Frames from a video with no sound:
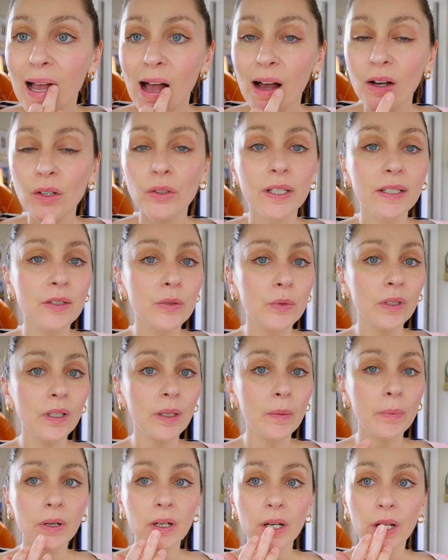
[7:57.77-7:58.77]
Oh, that's
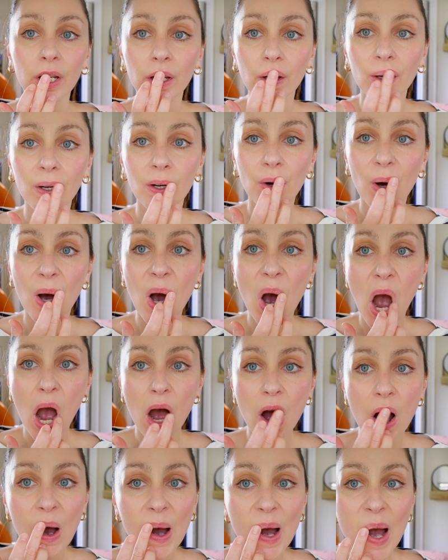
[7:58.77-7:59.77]
really pretty.
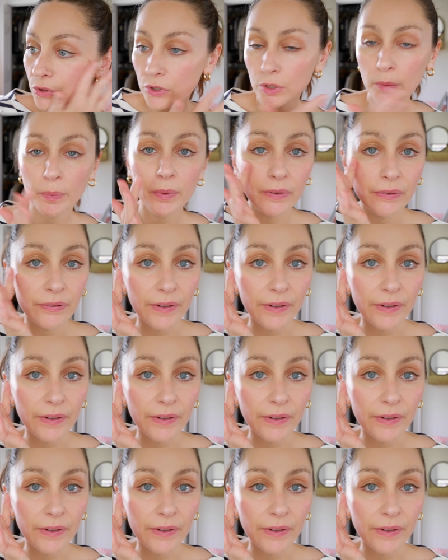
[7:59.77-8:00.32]
Super